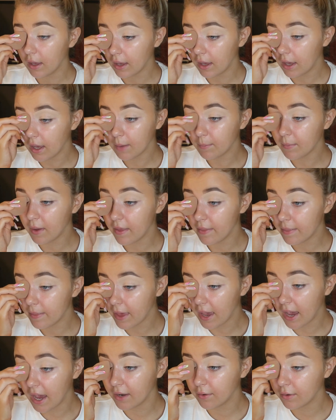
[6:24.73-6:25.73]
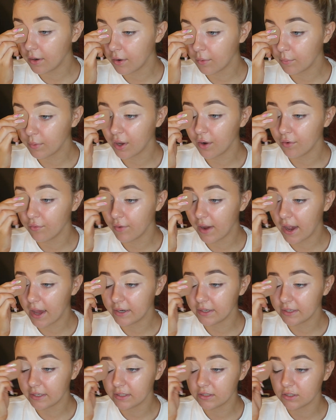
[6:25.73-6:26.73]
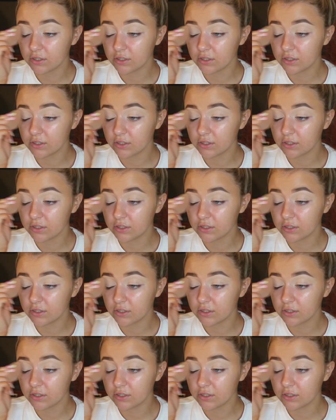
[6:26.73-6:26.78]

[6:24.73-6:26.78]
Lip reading: And then we are ready